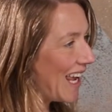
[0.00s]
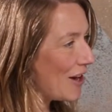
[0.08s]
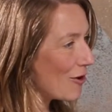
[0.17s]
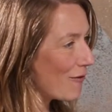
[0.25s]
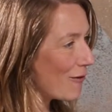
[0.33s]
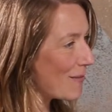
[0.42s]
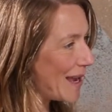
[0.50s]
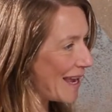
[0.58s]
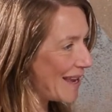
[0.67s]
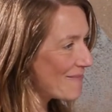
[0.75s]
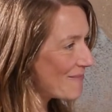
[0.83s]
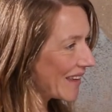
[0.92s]
here for
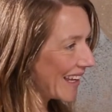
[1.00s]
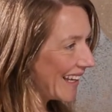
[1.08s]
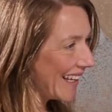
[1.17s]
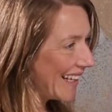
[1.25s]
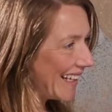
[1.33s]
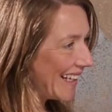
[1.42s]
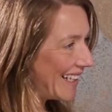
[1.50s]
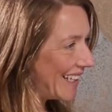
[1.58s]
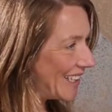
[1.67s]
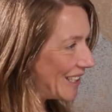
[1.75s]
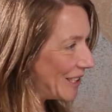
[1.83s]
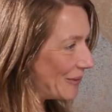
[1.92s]
me.
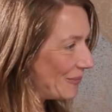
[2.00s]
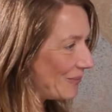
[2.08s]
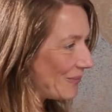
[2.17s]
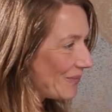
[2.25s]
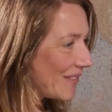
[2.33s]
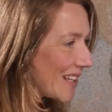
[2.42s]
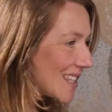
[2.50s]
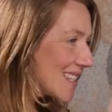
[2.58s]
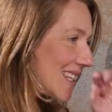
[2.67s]
Um, let's